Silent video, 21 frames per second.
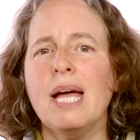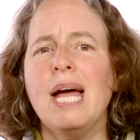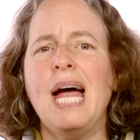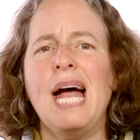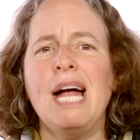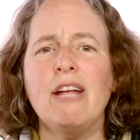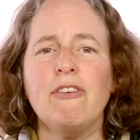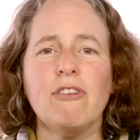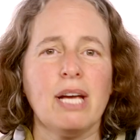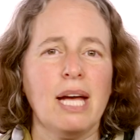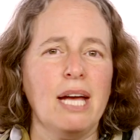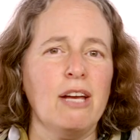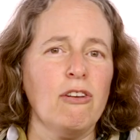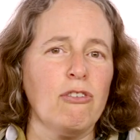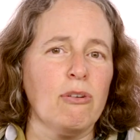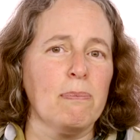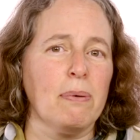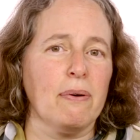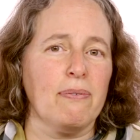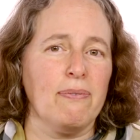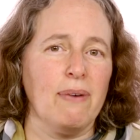
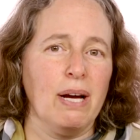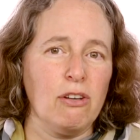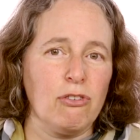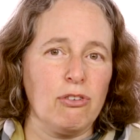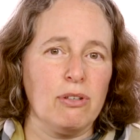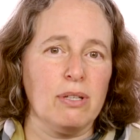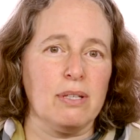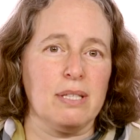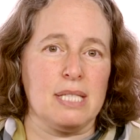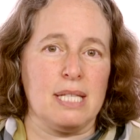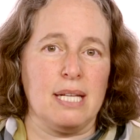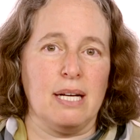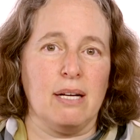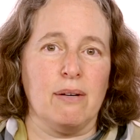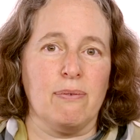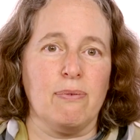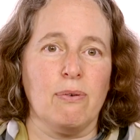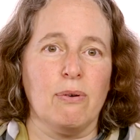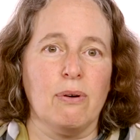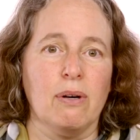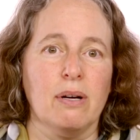Education professionals,
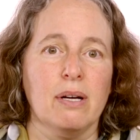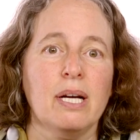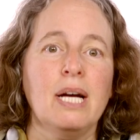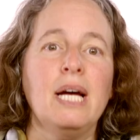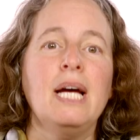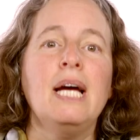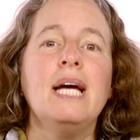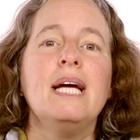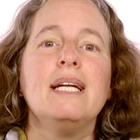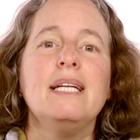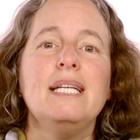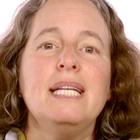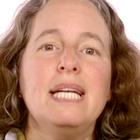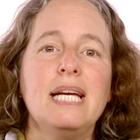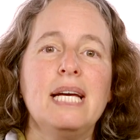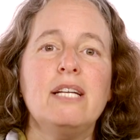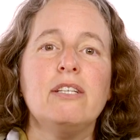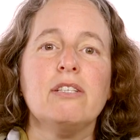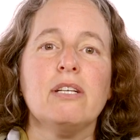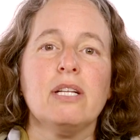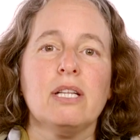therefore,
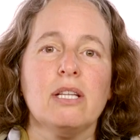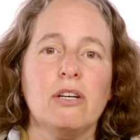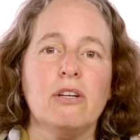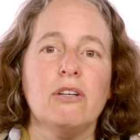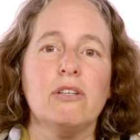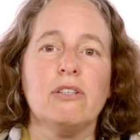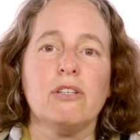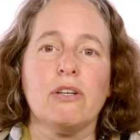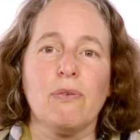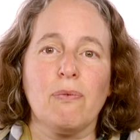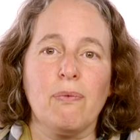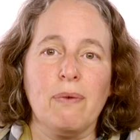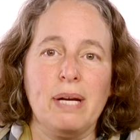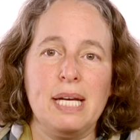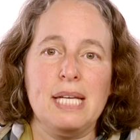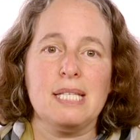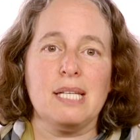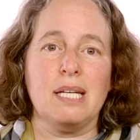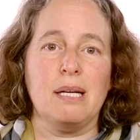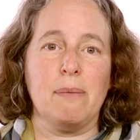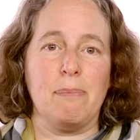need to learn to
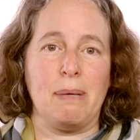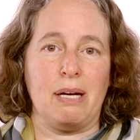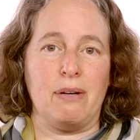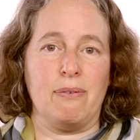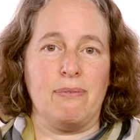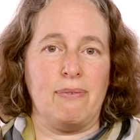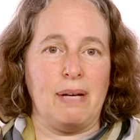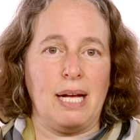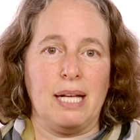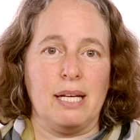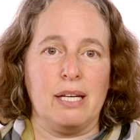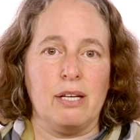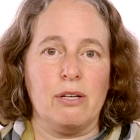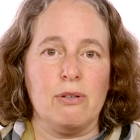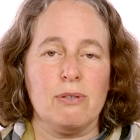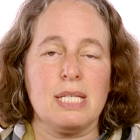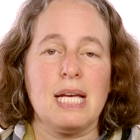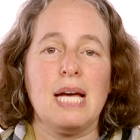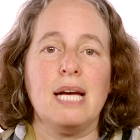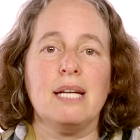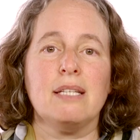reason about
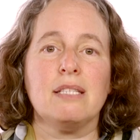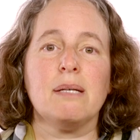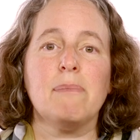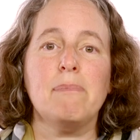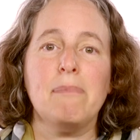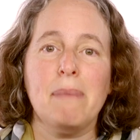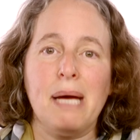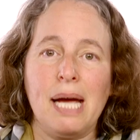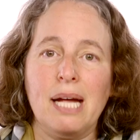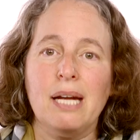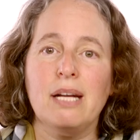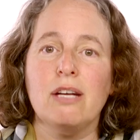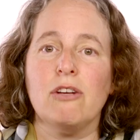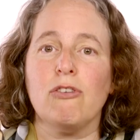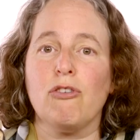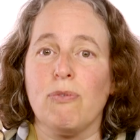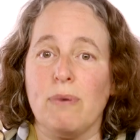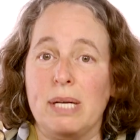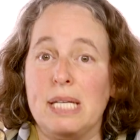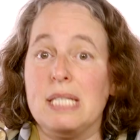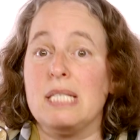values and to manage
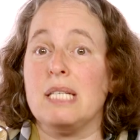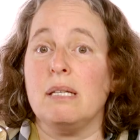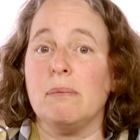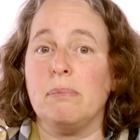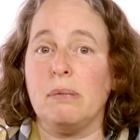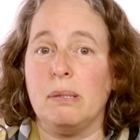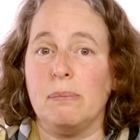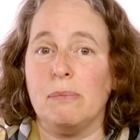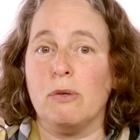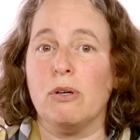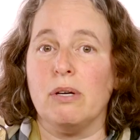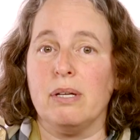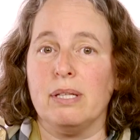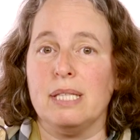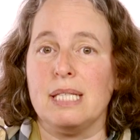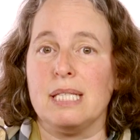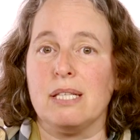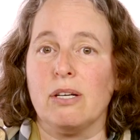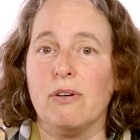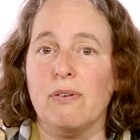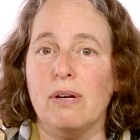reasonable moral
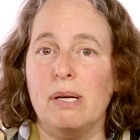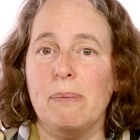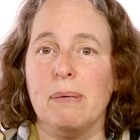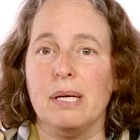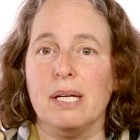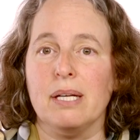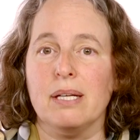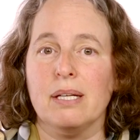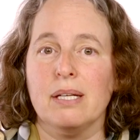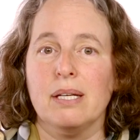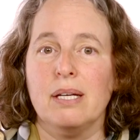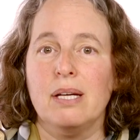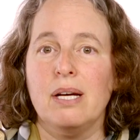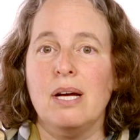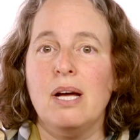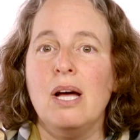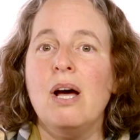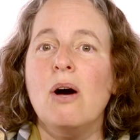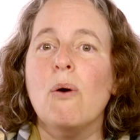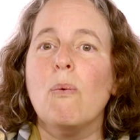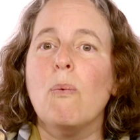disagreement.
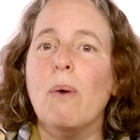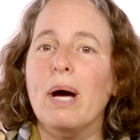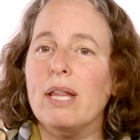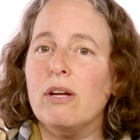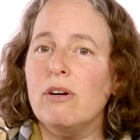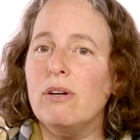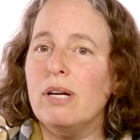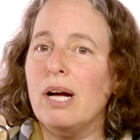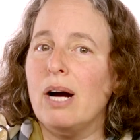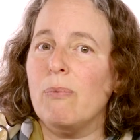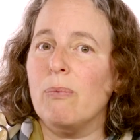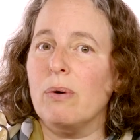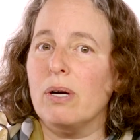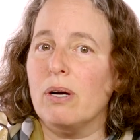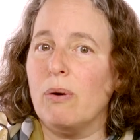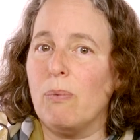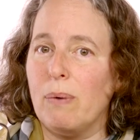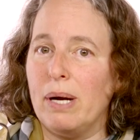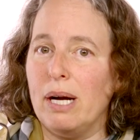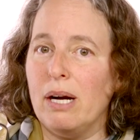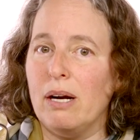Whether or not we're
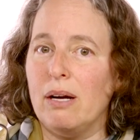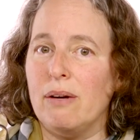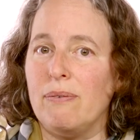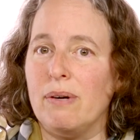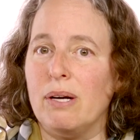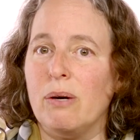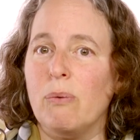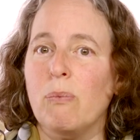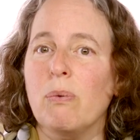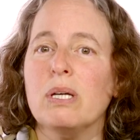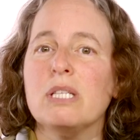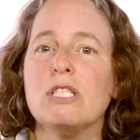aware of it, we're